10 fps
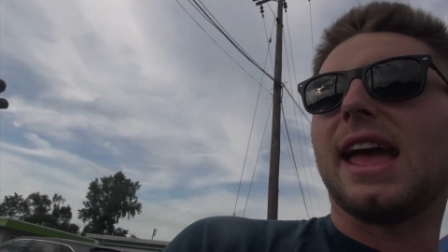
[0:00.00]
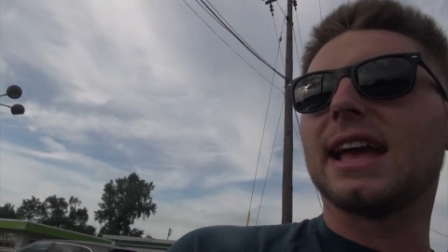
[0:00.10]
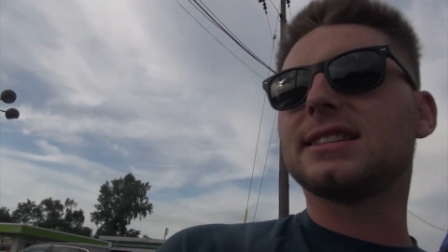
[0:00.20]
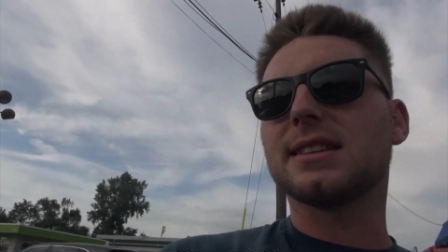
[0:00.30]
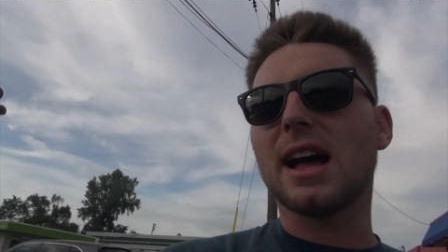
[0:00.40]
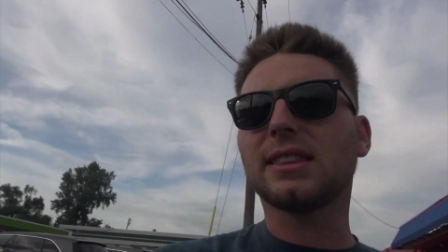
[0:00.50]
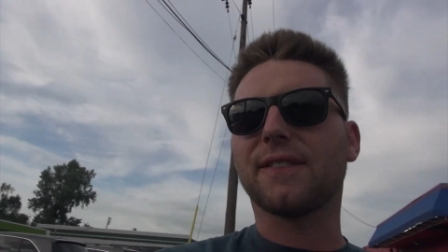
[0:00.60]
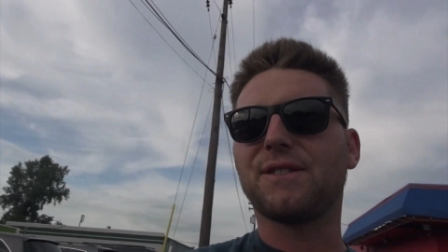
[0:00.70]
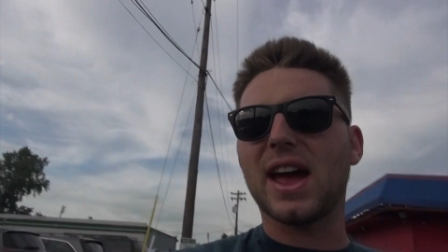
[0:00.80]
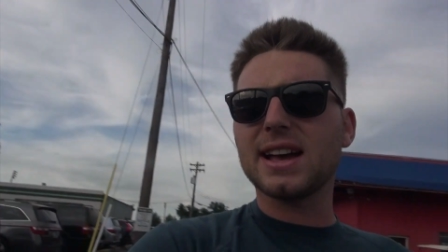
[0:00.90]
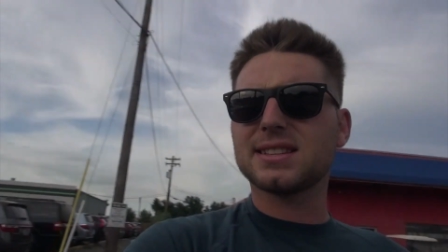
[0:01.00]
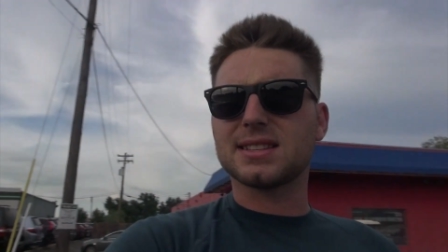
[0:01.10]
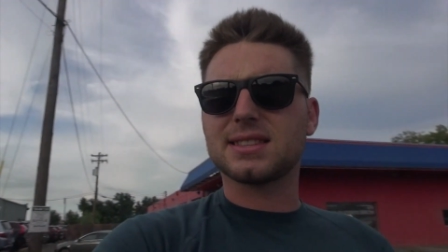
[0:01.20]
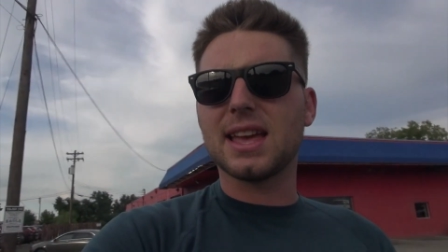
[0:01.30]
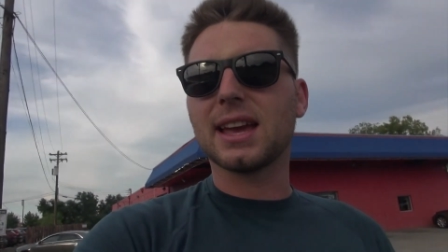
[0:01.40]
it's not the
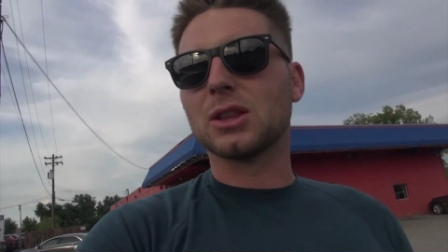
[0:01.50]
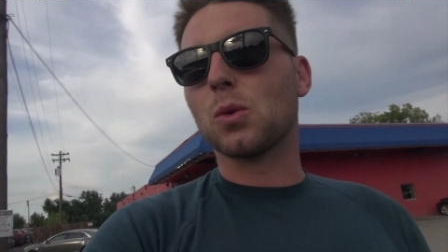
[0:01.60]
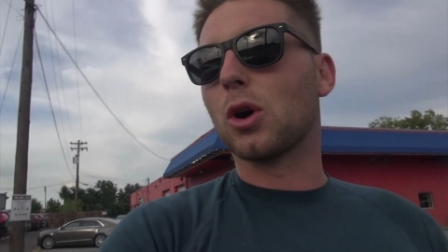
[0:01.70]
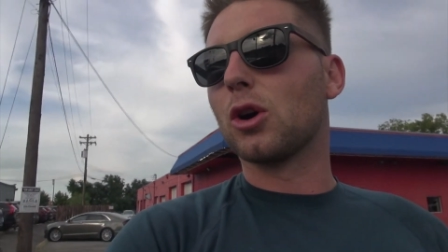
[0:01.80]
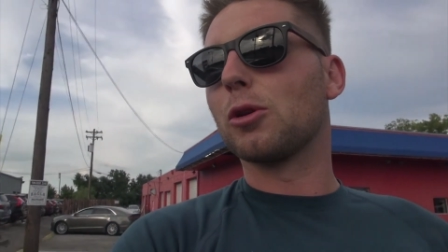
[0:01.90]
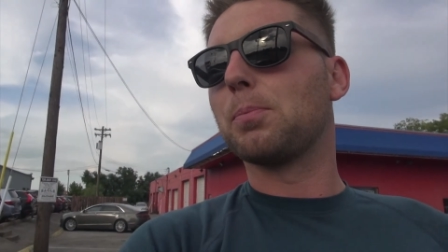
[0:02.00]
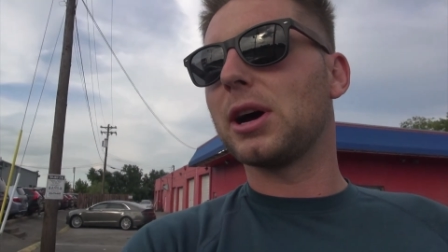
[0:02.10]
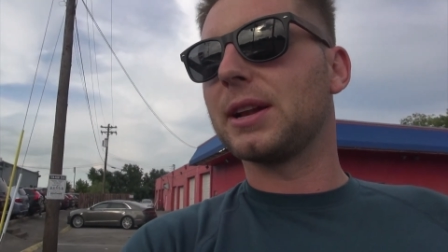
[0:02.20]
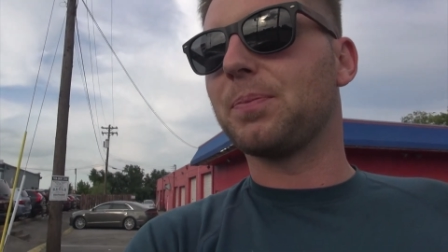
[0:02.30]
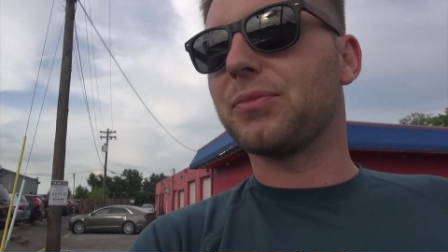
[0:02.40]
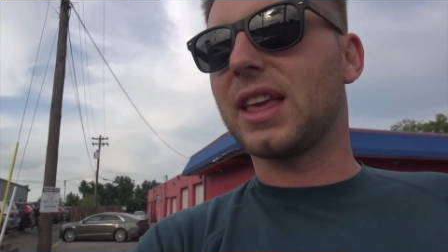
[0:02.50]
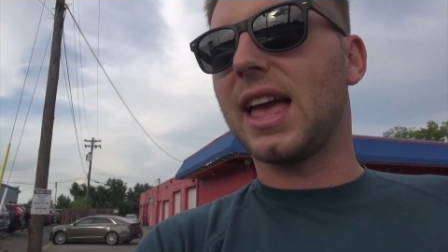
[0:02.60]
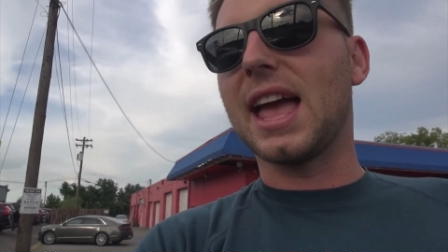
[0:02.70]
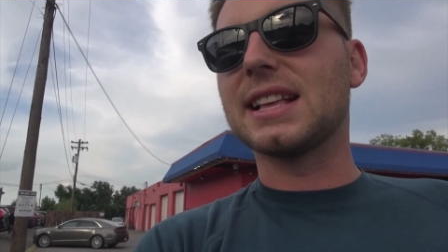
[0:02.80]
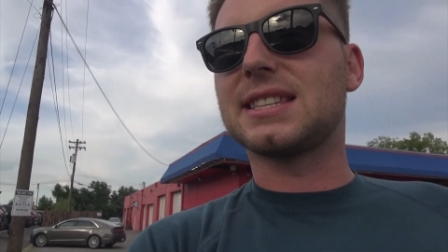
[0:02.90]
fastest thing in the world, but
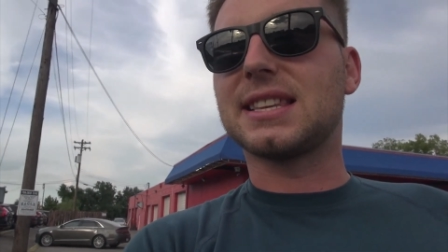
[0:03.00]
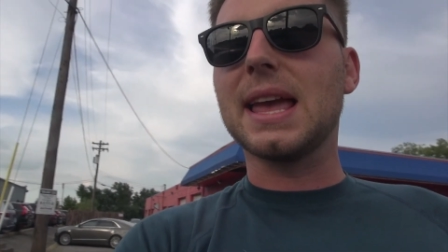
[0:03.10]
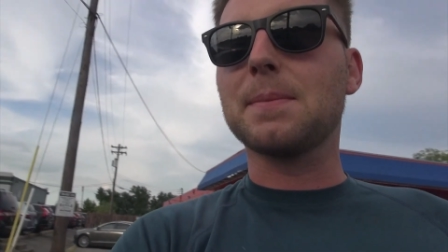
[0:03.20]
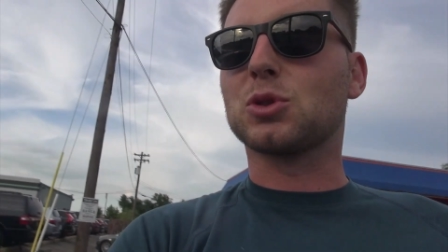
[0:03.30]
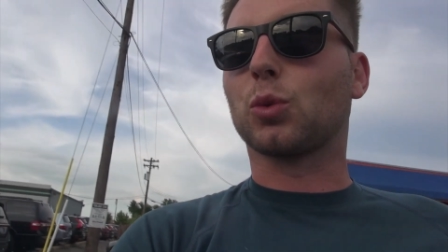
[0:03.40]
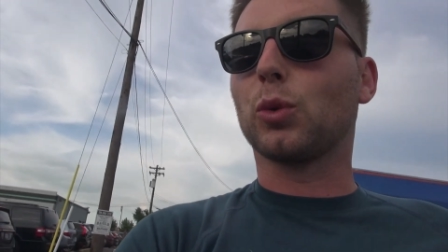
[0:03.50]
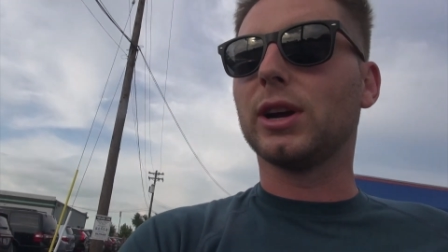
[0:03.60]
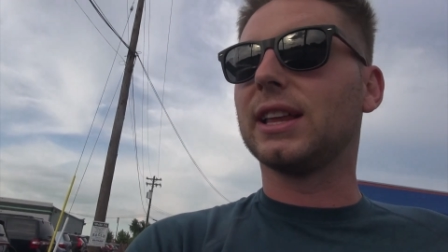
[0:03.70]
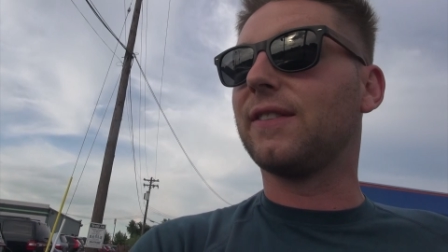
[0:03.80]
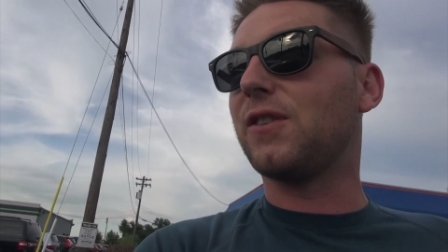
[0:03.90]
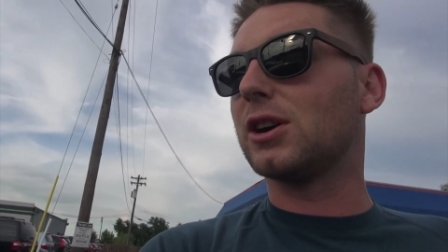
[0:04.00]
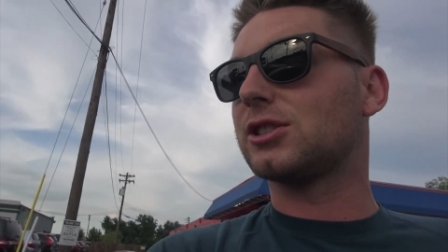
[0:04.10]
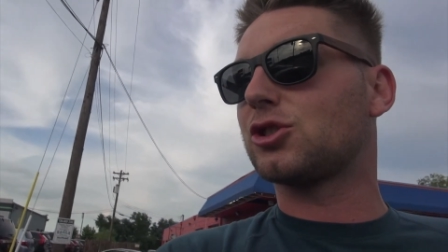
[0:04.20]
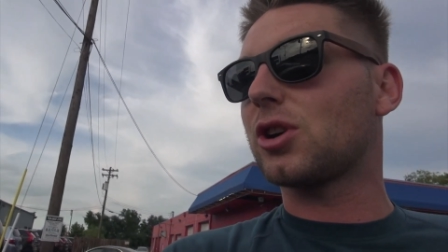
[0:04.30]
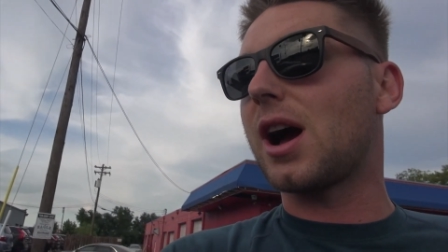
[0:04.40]
it seems really
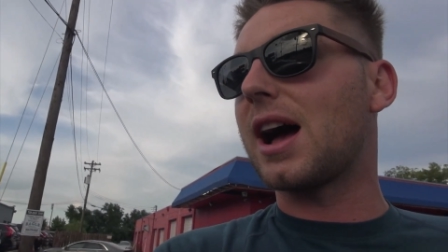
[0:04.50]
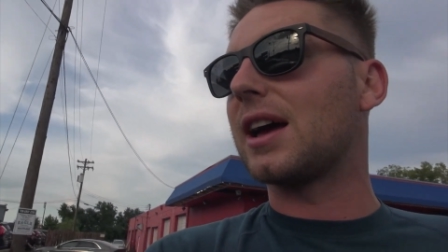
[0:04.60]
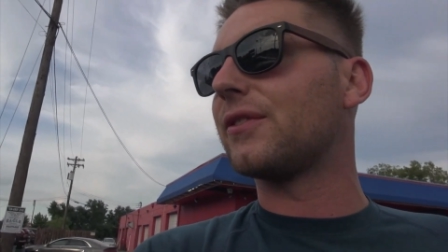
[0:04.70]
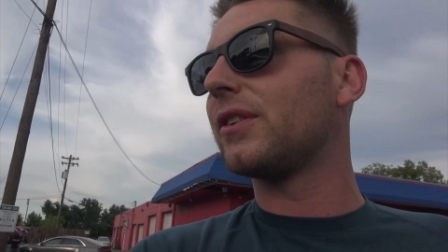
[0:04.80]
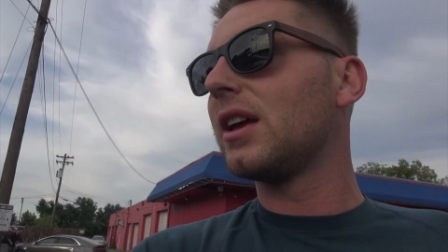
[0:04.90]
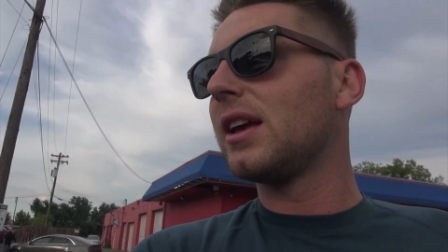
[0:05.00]
fun to drive.